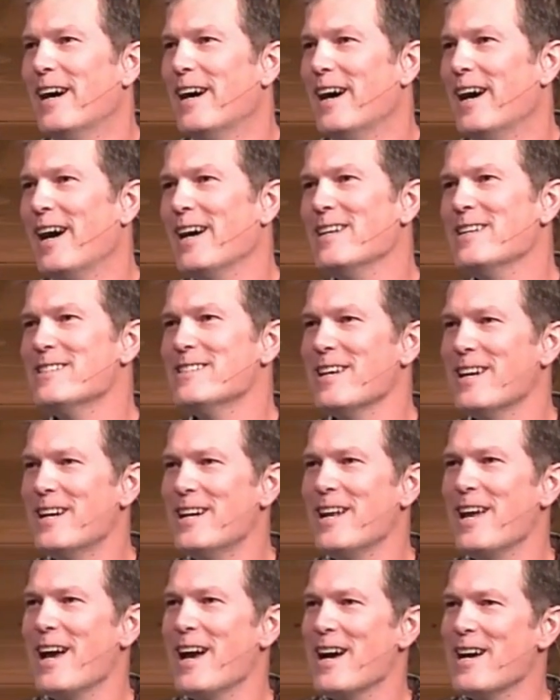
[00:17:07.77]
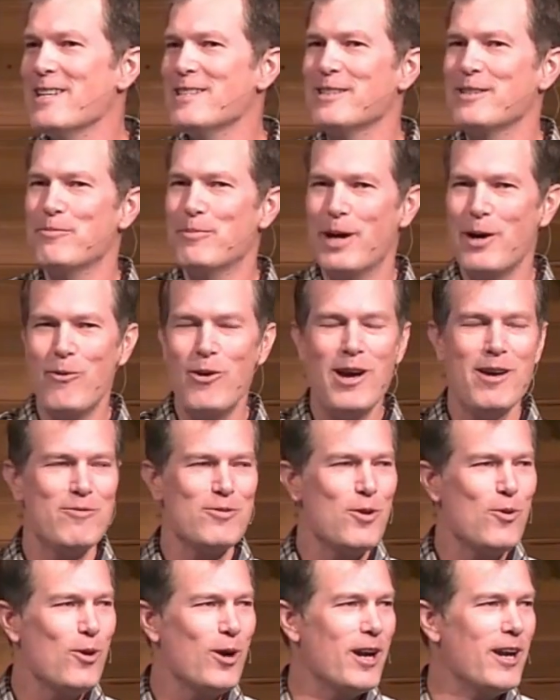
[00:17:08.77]
I decided to ask my wife,
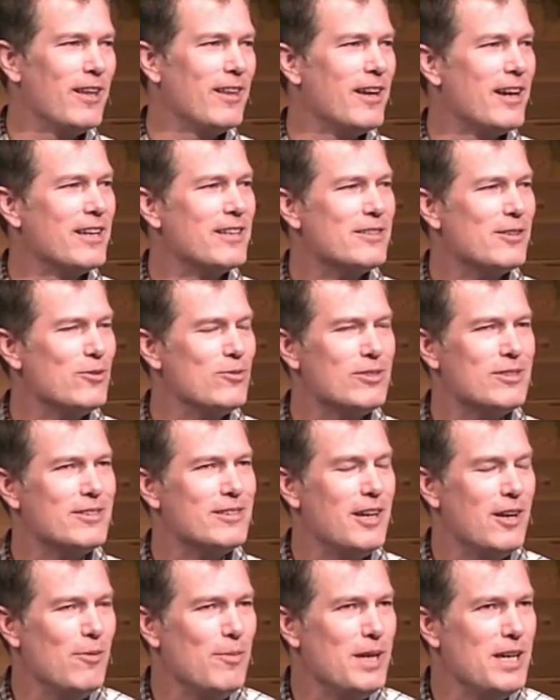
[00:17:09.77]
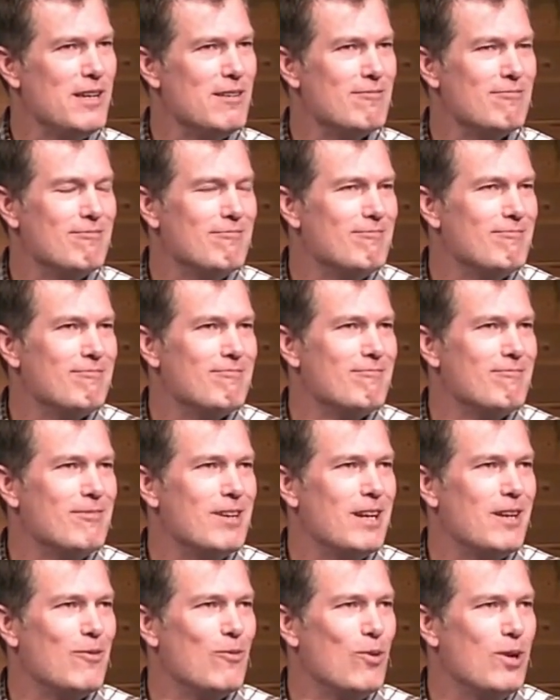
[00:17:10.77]
Corey, like, so tell me,
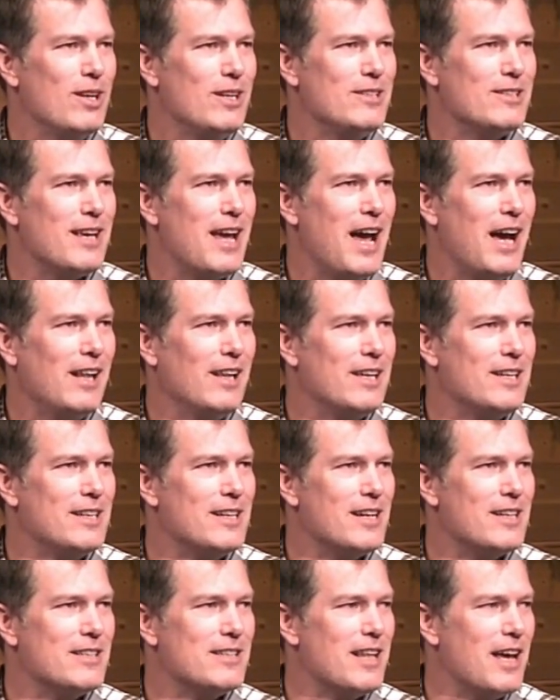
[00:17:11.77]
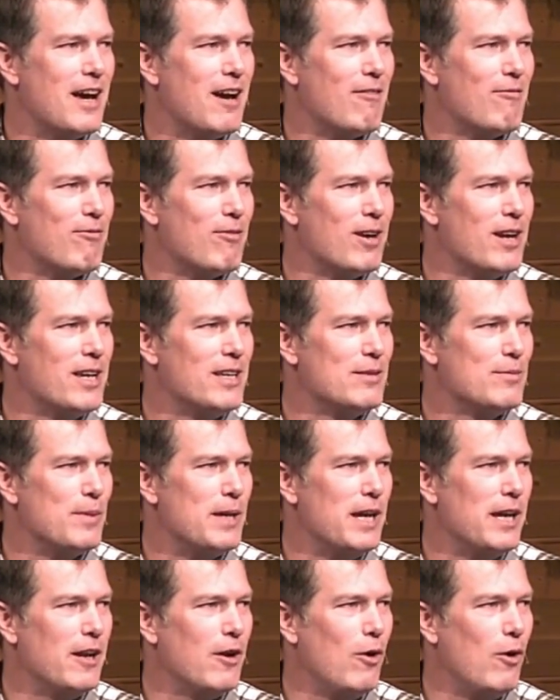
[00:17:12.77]
what exactly does that phrase
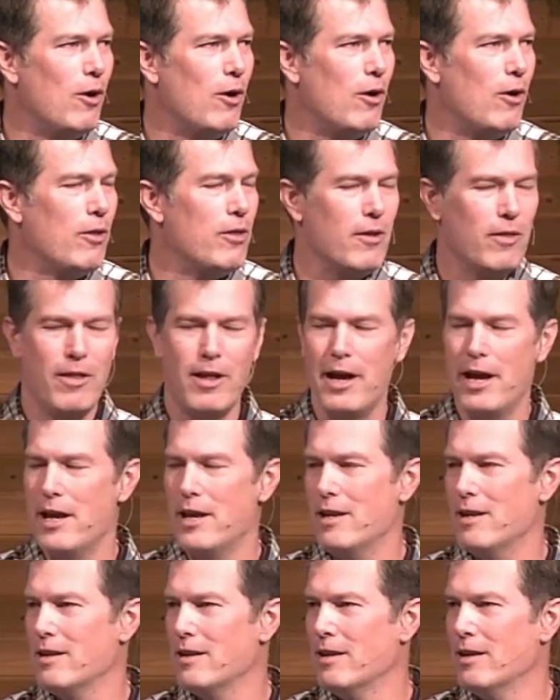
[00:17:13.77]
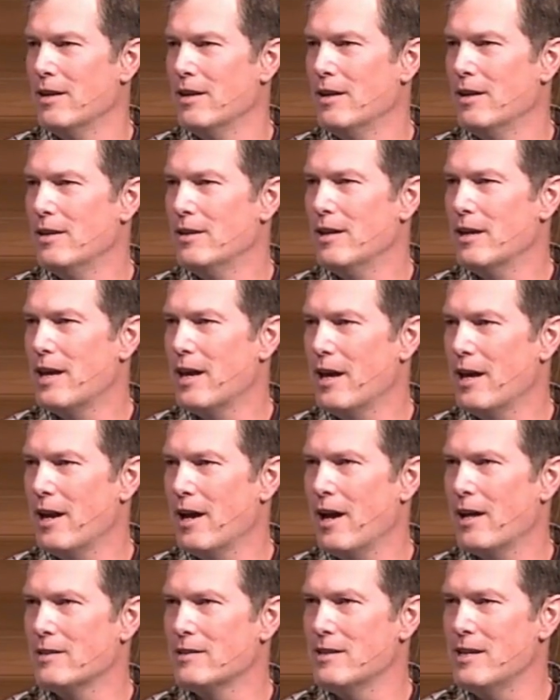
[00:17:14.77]
mean? All the light you
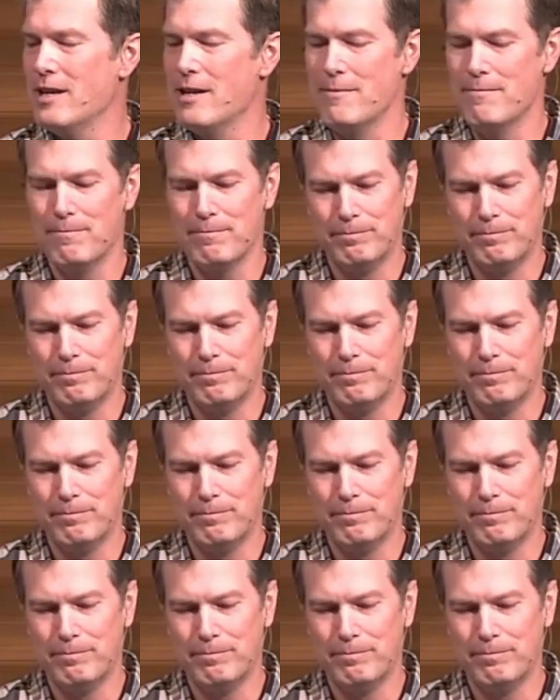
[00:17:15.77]
cannot see.